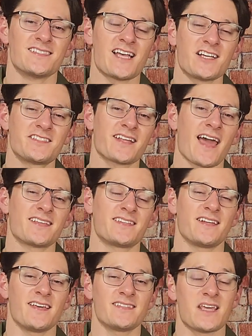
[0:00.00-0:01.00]
Salicylic
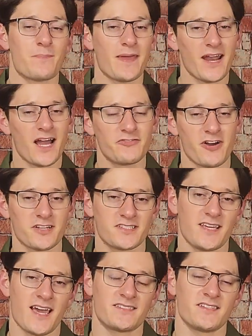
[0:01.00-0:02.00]
acid is a beta
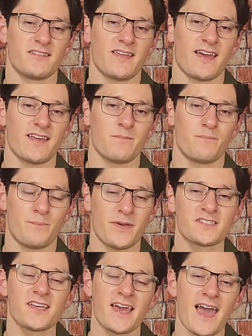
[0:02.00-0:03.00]
hydroxy acid that
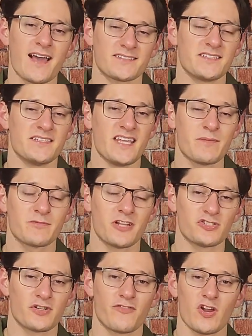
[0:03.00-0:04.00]
basically acts as a deep
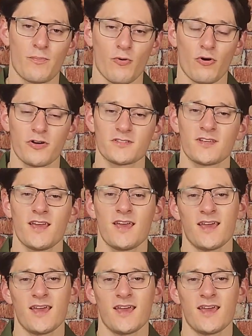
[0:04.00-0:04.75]
cleanser for your pores.